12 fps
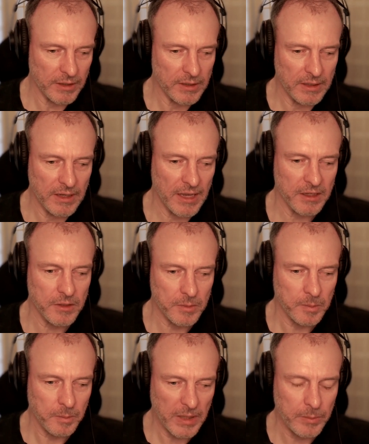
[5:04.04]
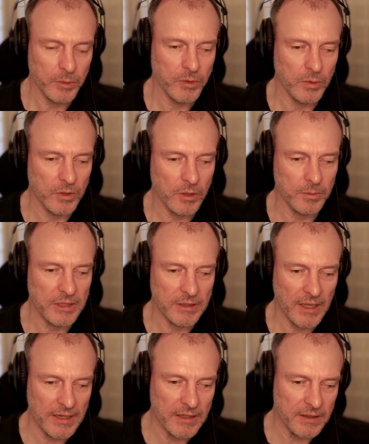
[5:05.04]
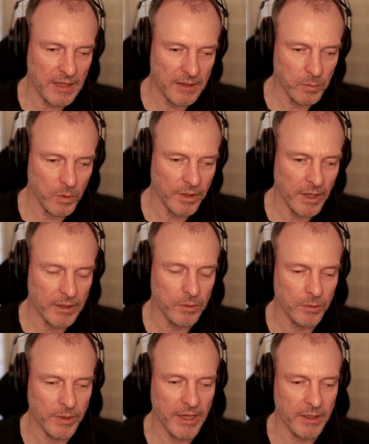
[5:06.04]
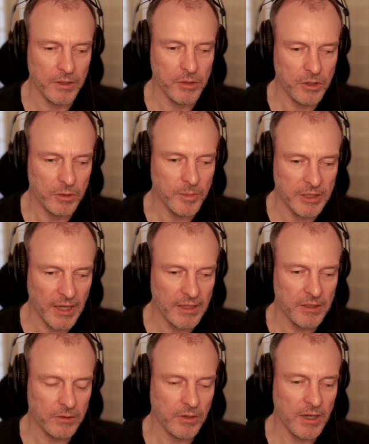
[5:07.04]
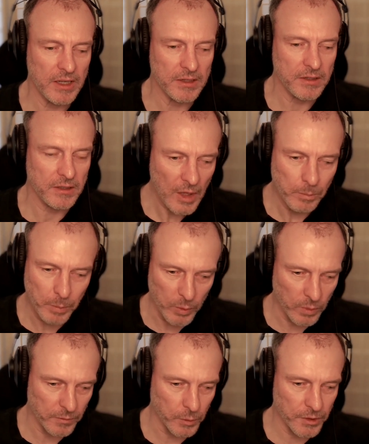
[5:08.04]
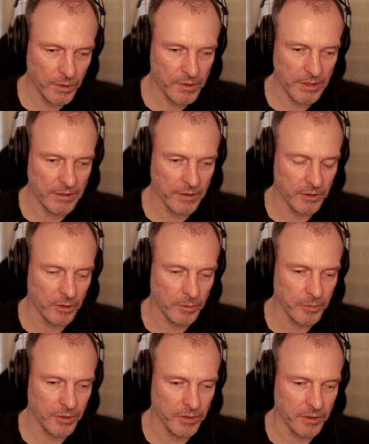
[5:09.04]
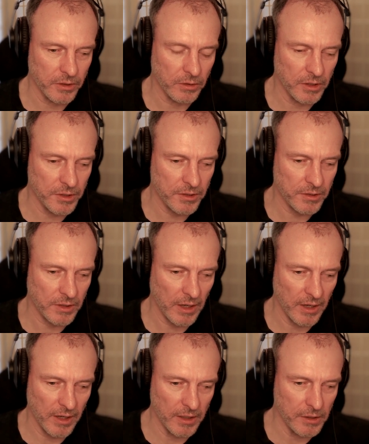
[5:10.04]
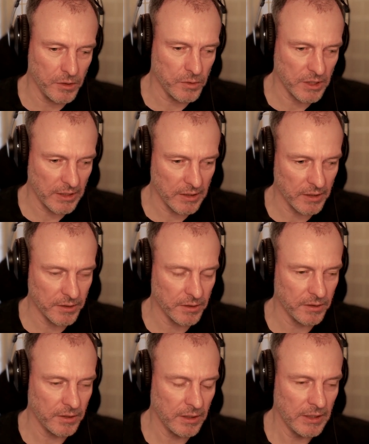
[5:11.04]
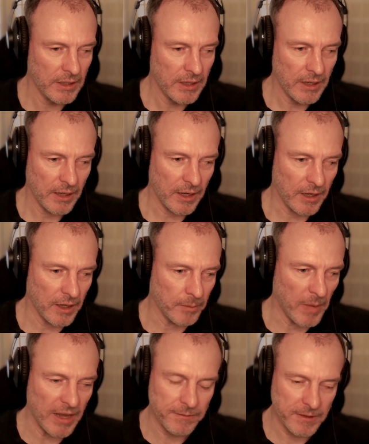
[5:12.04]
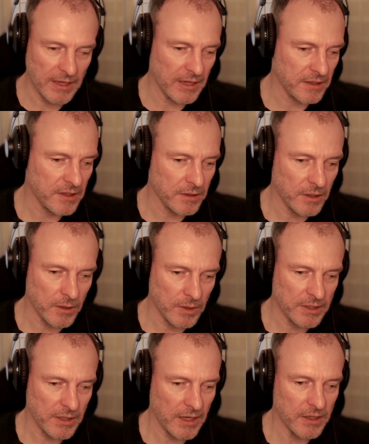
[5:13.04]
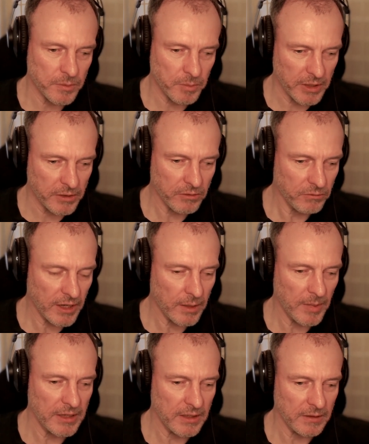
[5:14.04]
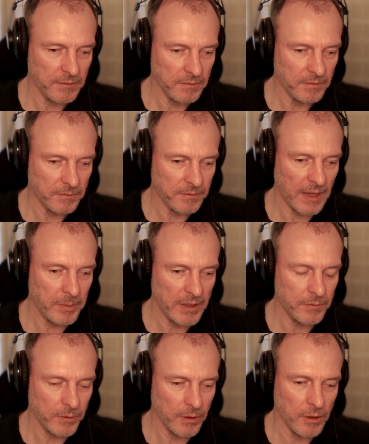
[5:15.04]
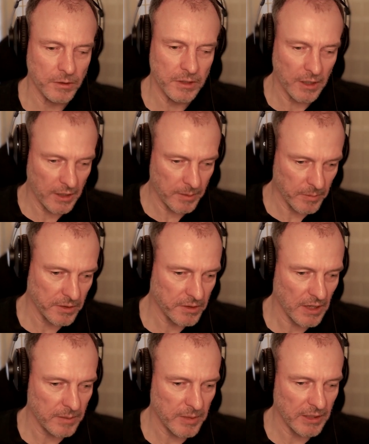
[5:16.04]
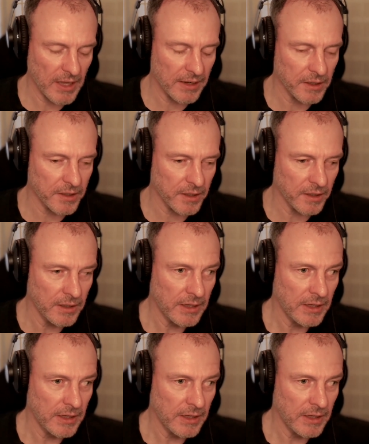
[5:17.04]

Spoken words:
the next people to adopt it then in what they call their consumer data rights. But we've also seen adoption across New Zealand. FDX in the USA has been recommending FAPI for a long time, same in Canada.